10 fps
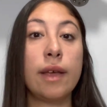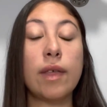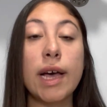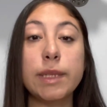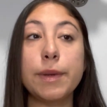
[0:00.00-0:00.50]
The
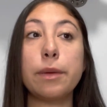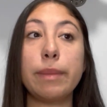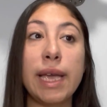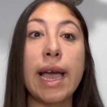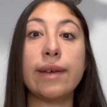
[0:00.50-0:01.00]
hospital
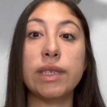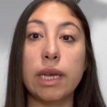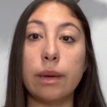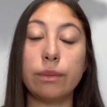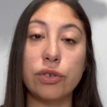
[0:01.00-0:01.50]
may have
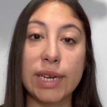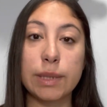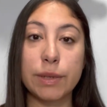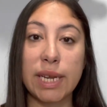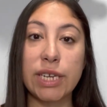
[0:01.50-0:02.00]
some
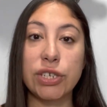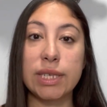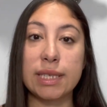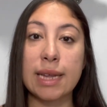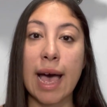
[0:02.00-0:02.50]
transportation
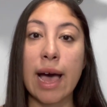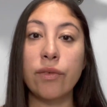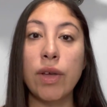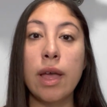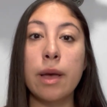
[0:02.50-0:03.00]
staff,